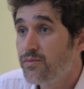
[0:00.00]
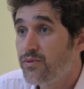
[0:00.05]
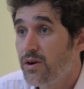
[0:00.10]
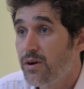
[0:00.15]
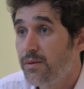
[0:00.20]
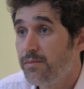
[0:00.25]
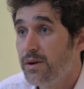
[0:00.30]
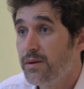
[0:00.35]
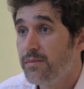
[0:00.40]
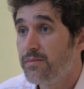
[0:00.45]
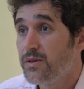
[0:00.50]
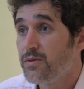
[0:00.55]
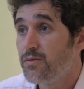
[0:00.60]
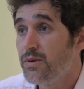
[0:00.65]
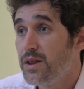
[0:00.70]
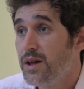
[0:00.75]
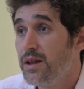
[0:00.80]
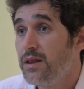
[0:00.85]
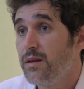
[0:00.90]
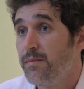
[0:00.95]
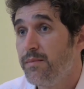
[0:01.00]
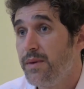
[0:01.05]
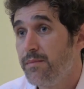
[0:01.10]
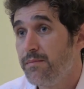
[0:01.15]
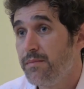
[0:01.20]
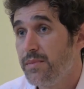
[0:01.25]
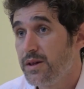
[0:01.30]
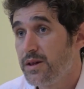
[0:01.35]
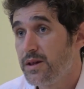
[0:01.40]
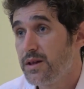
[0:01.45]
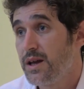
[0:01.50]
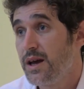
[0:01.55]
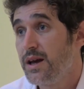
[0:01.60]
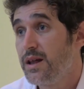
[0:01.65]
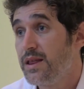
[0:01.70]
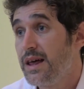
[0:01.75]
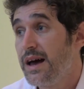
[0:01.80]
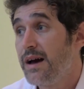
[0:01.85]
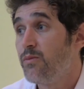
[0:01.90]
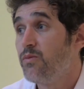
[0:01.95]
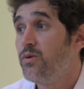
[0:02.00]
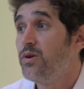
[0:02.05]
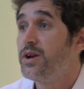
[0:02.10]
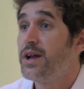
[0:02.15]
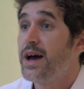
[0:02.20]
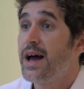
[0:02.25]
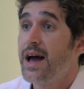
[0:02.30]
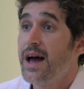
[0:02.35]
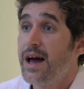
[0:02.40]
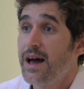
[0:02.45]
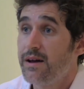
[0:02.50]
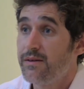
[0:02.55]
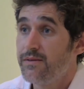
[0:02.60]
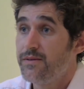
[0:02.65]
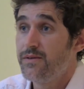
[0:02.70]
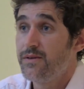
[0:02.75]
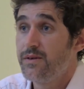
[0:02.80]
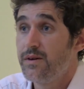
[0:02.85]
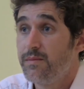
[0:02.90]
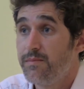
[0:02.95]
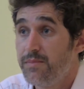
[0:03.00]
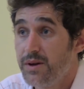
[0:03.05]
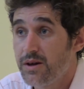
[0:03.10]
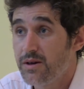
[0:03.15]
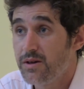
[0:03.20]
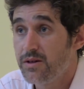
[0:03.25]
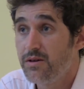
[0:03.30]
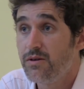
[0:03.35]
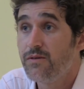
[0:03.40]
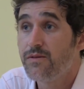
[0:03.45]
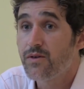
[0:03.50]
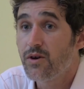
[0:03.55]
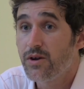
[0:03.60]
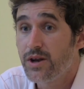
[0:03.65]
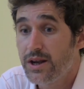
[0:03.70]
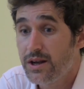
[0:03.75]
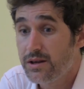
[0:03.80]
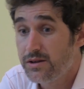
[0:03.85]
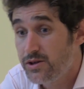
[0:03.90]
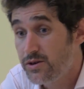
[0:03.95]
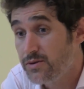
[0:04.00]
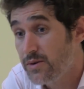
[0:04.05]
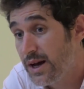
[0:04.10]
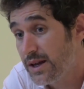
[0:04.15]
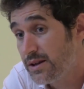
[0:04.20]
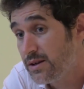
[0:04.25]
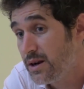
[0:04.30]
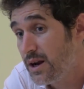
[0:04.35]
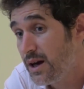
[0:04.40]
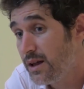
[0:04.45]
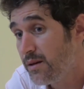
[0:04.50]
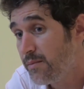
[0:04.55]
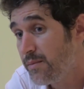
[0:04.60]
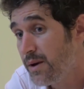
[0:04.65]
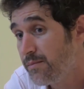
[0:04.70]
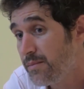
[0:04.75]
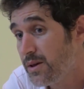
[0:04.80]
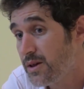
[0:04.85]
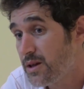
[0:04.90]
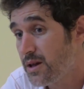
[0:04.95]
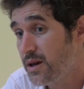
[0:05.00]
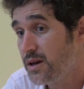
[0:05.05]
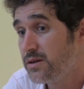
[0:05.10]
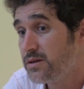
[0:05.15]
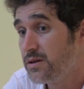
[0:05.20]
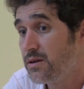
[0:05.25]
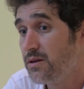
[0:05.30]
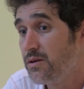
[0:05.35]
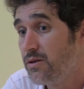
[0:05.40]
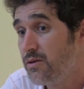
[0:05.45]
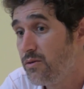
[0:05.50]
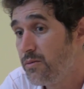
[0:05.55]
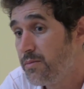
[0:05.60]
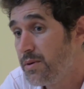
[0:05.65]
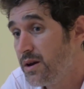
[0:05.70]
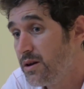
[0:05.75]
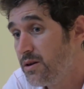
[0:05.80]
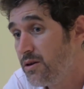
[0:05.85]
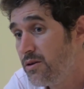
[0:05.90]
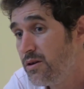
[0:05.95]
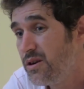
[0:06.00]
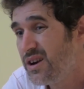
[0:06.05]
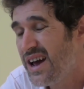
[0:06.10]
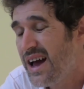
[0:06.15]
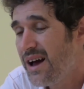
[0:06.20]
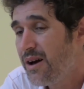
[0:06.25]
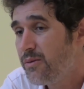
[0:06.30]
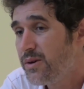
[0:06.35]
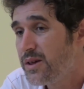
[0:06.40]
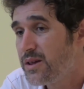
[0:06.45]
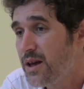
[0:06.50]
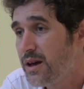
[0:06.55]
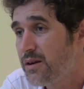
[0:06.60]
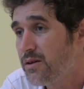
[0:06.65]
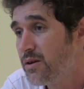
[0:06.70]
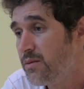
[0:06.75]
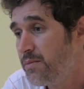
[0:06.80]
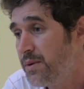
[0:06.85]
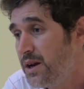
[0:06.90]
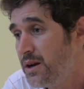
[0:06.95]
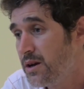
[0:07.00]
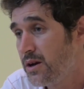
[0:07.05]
problems within the member state that would have because you've got to add another member state to the European Union. How is that going to be